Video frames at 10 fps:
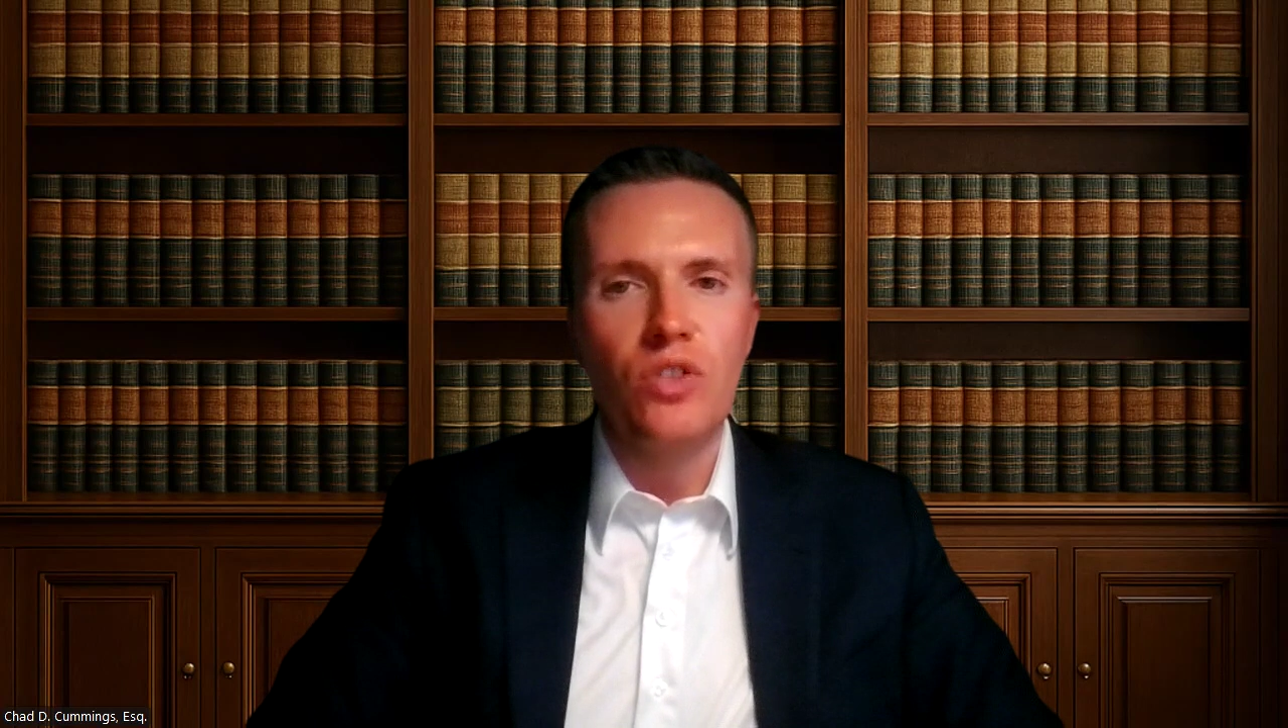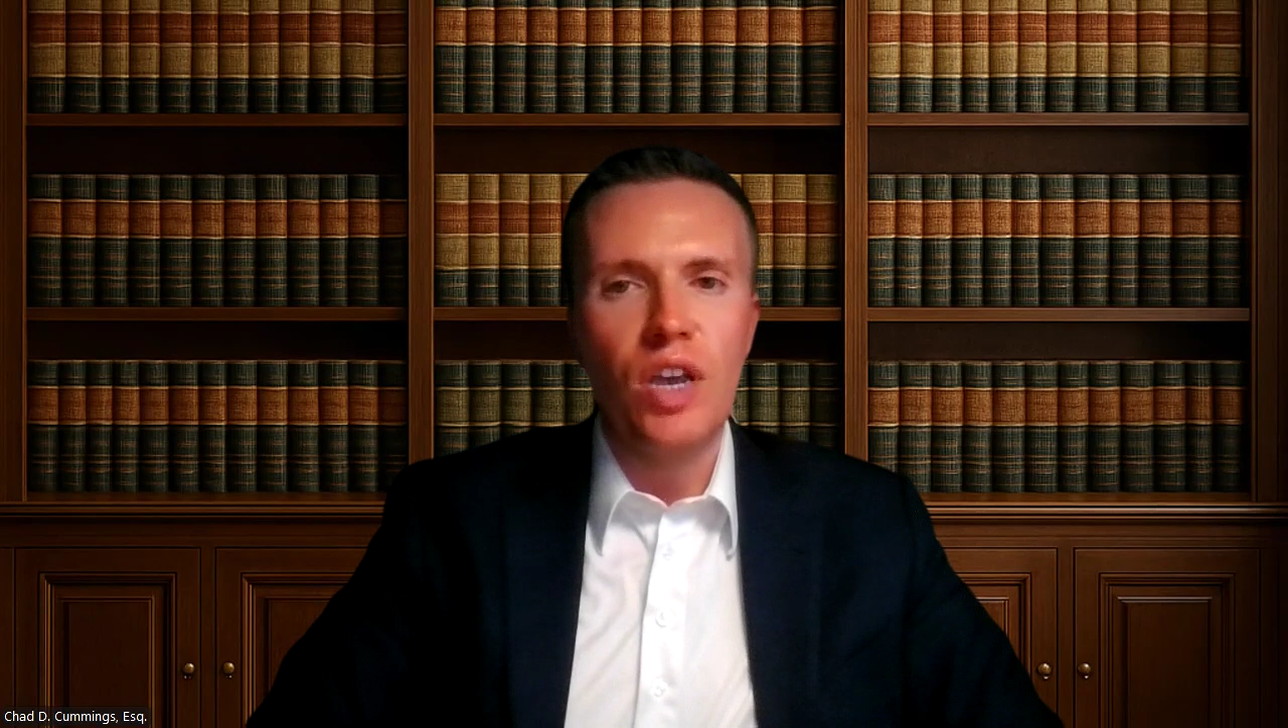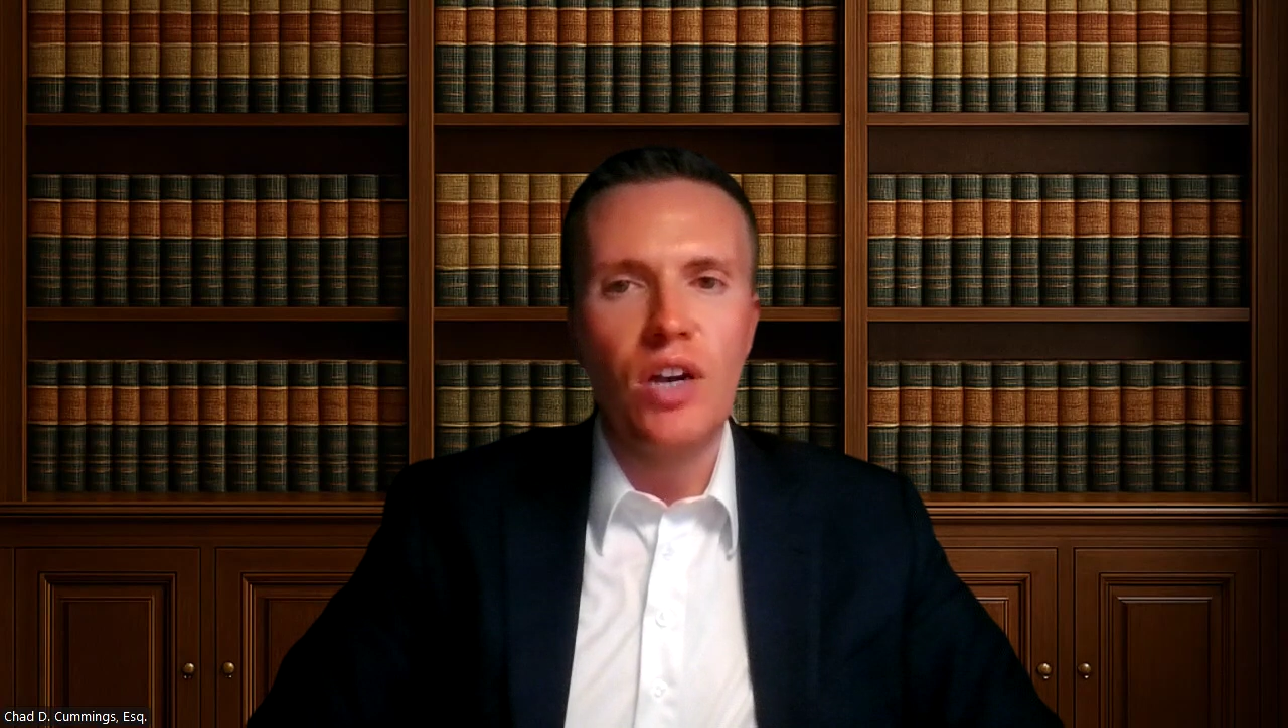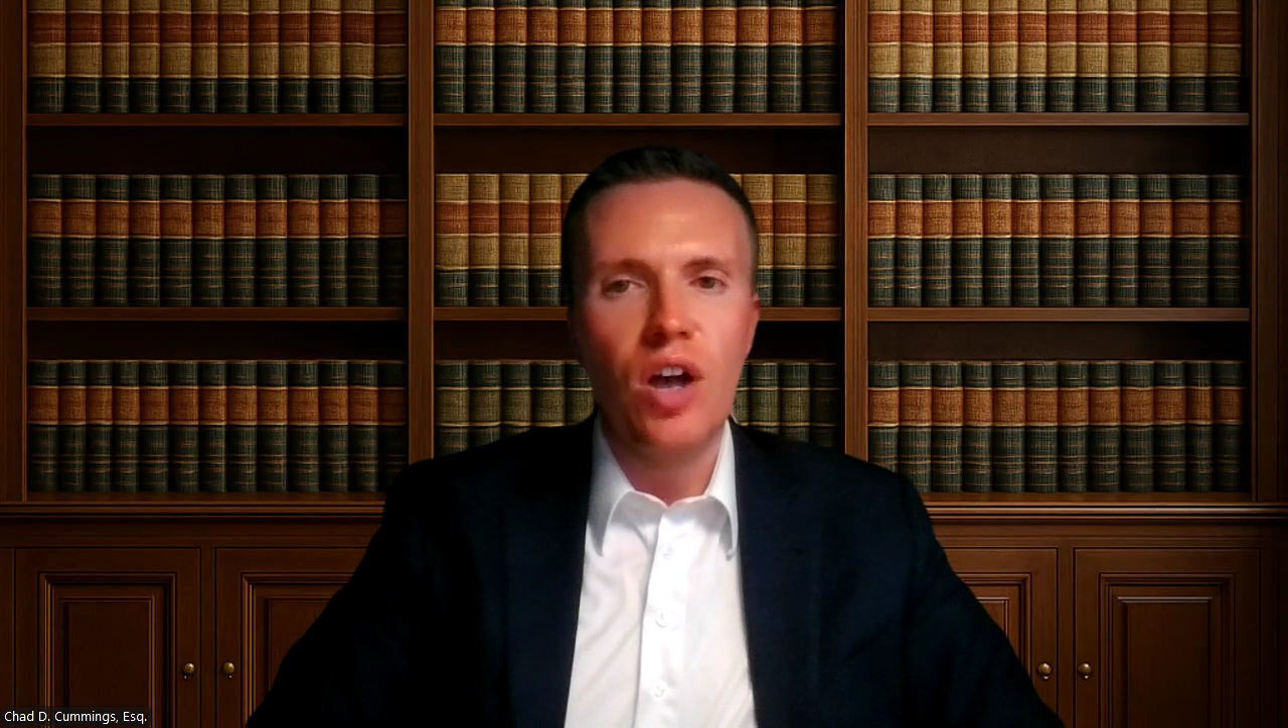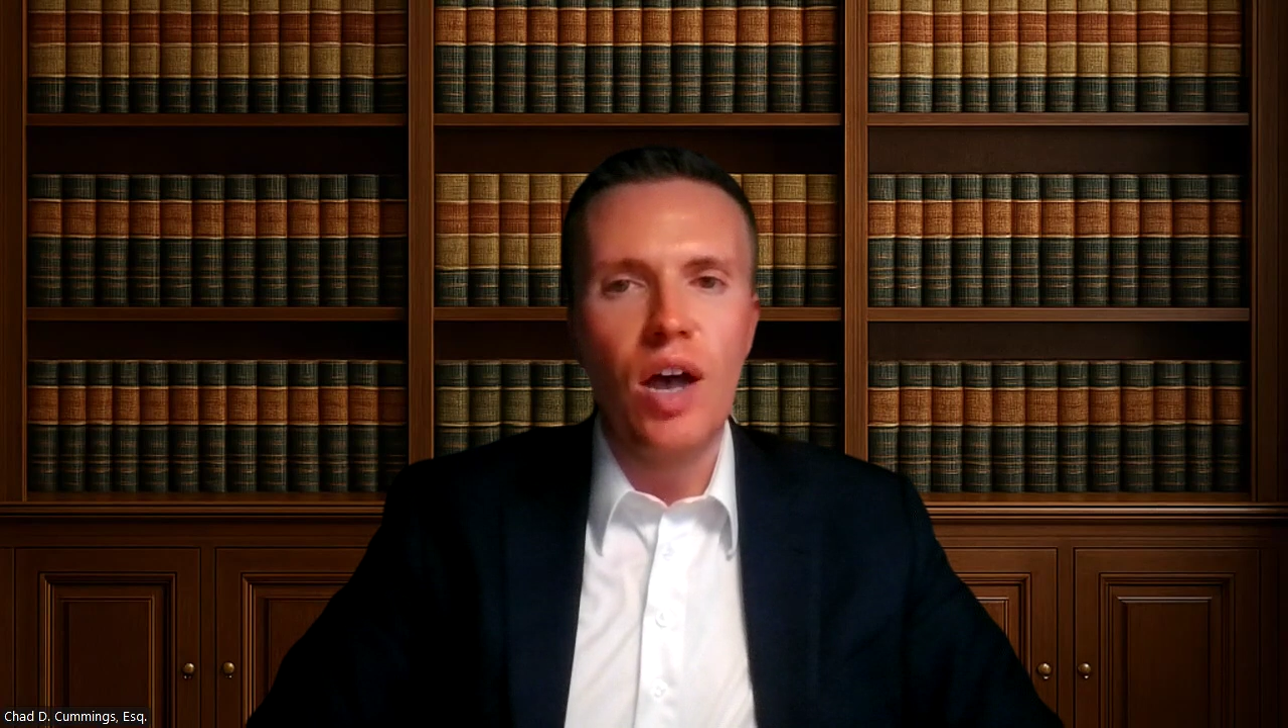
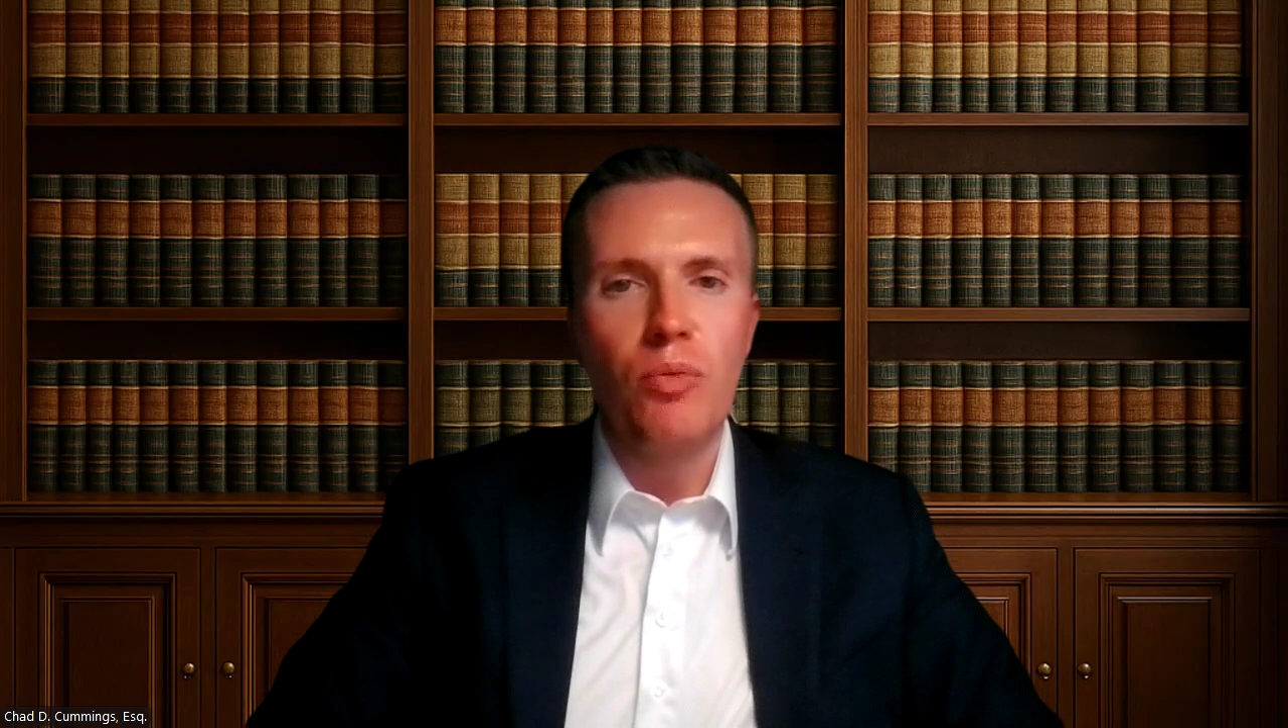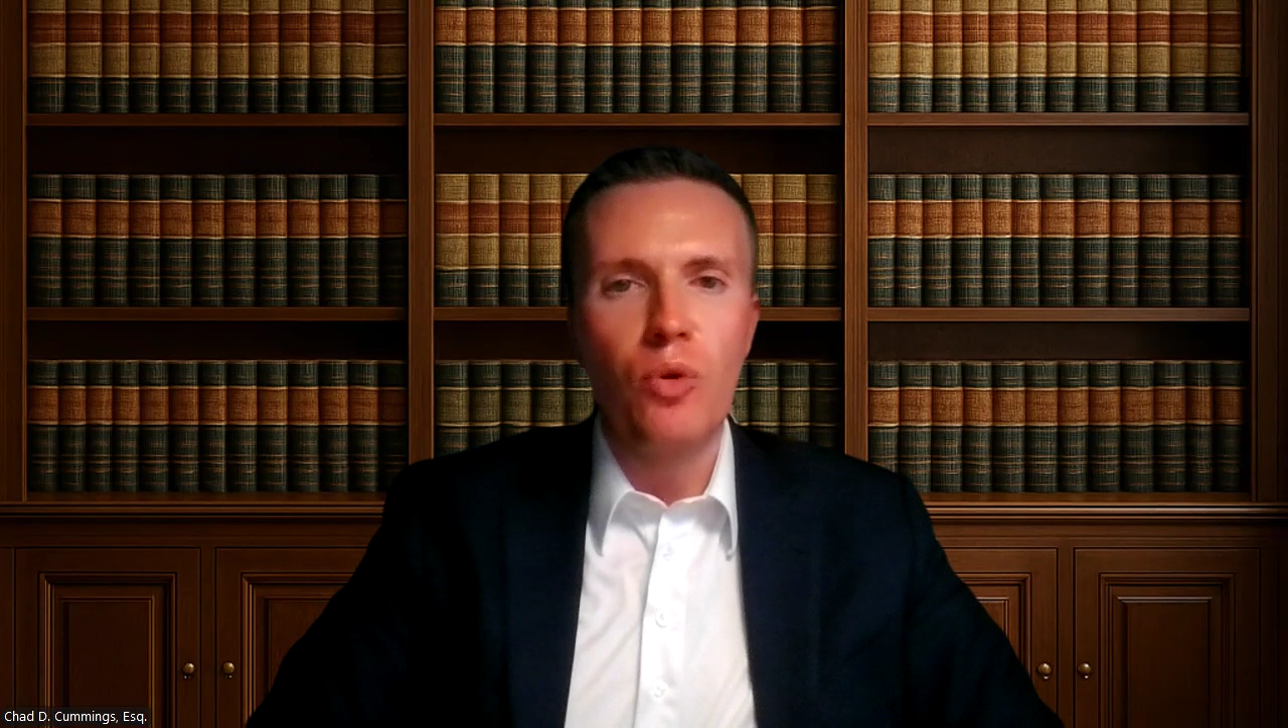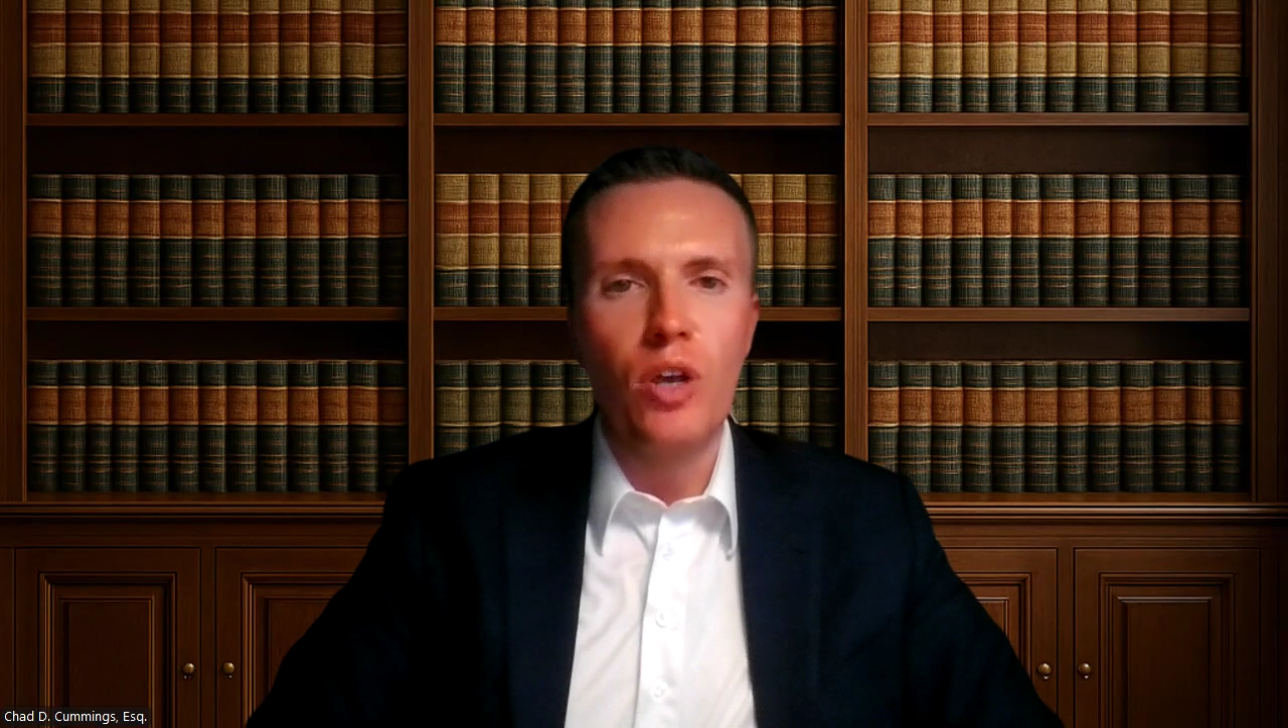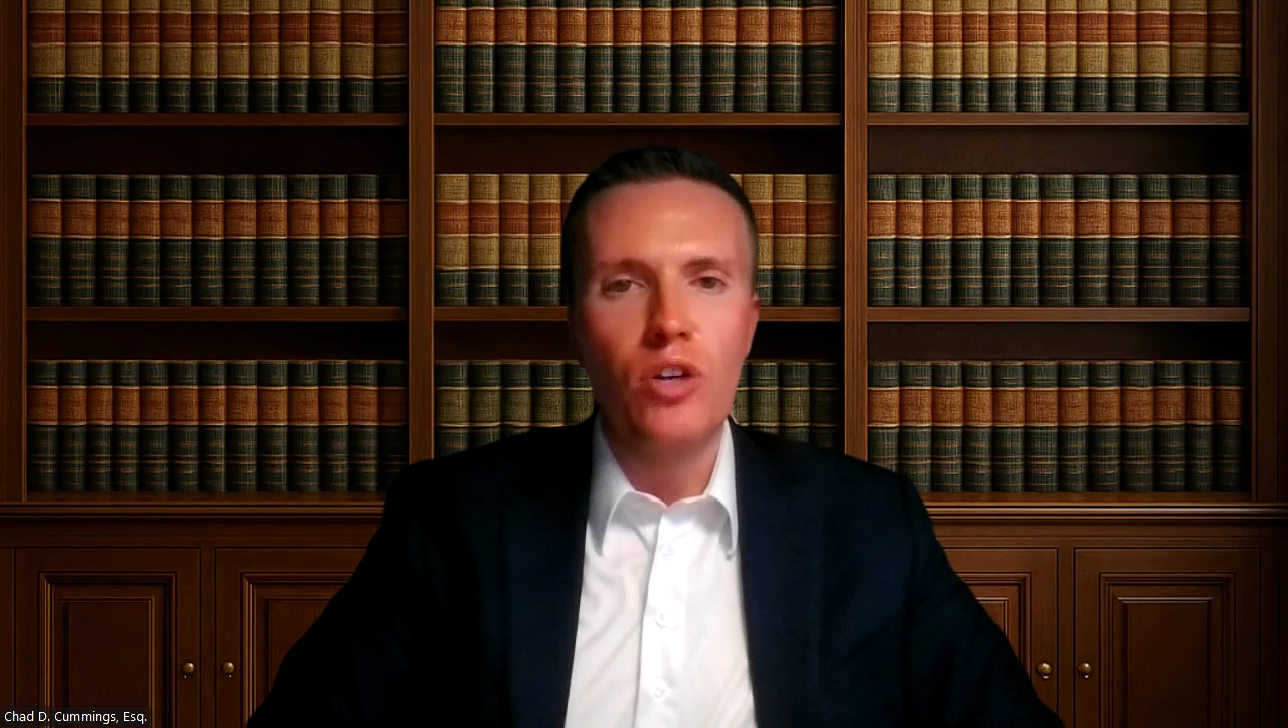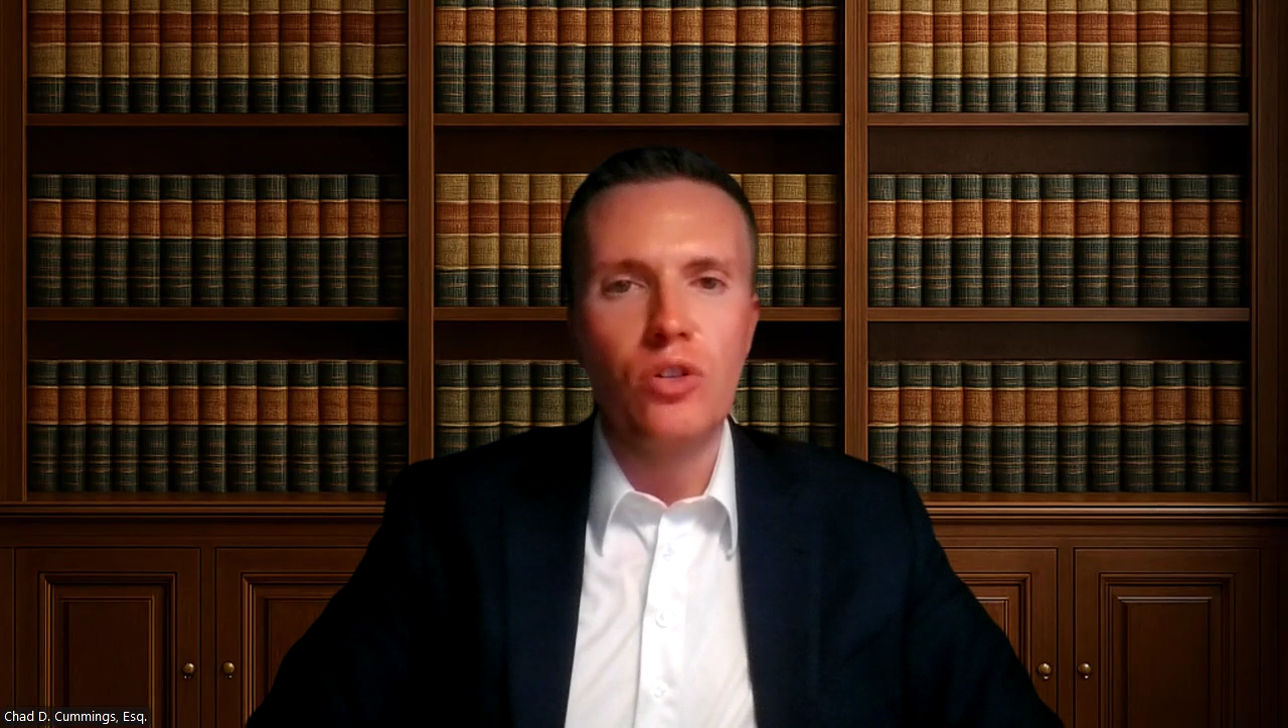and
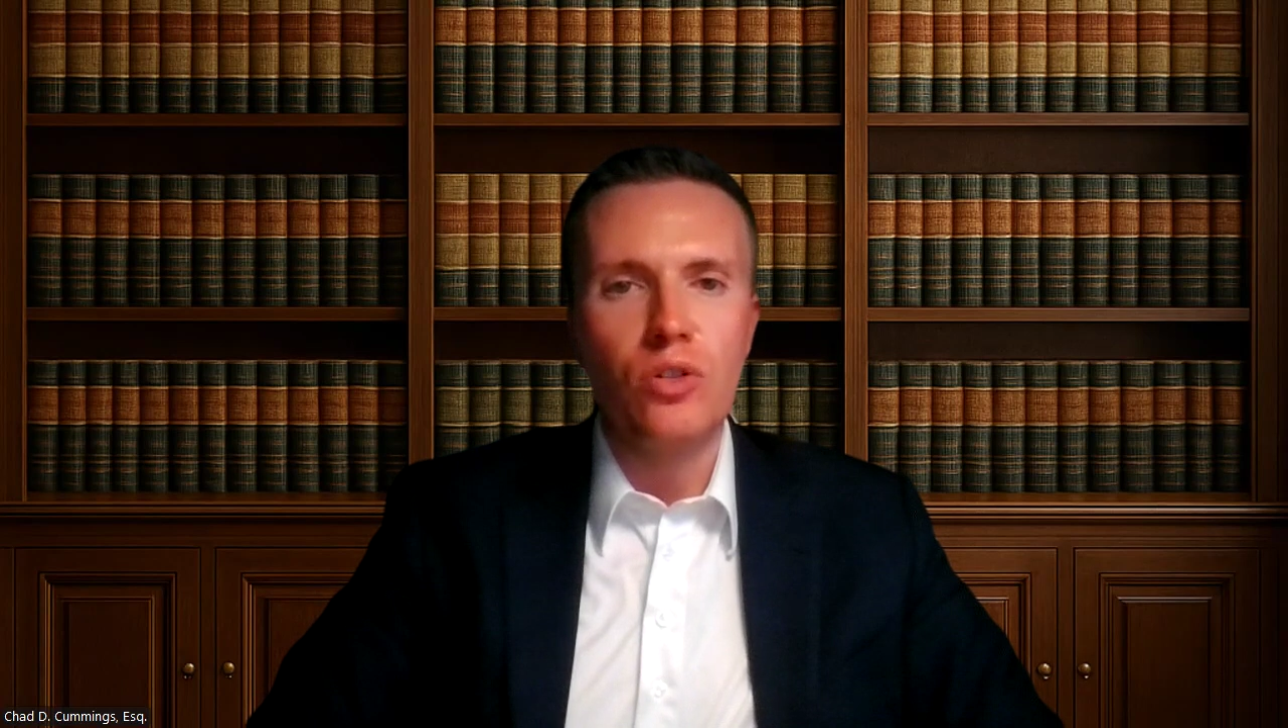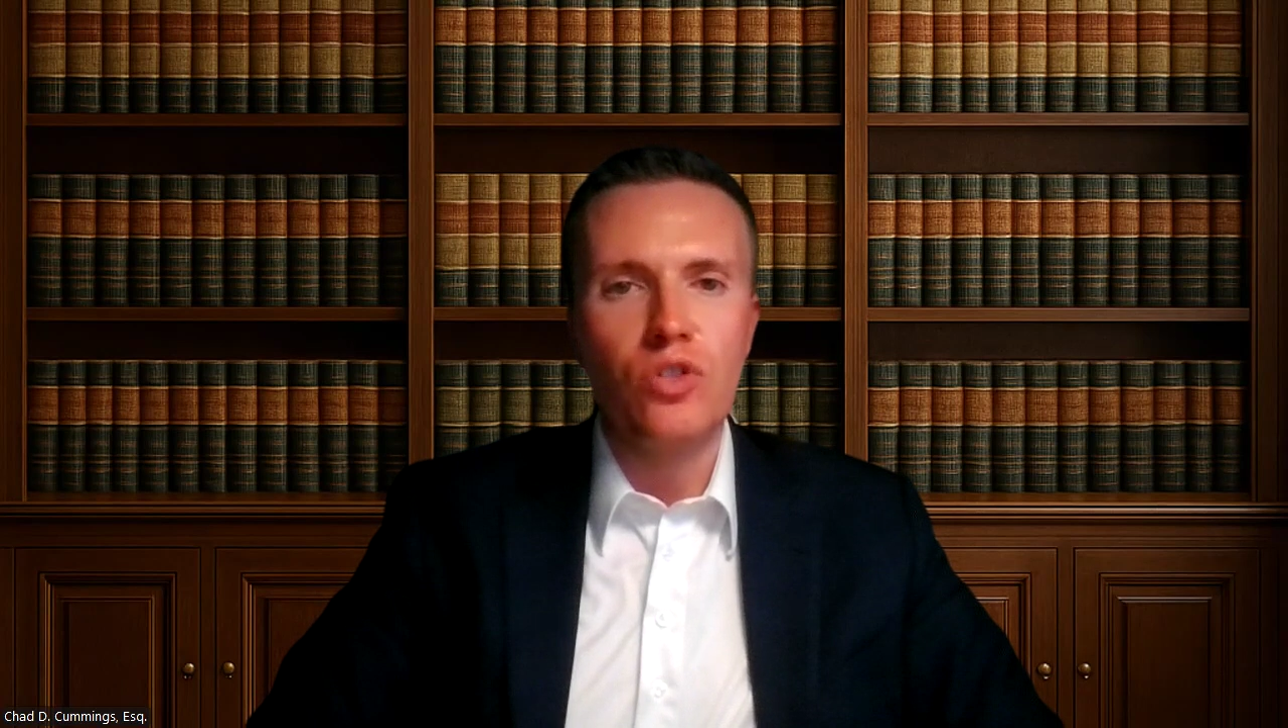operational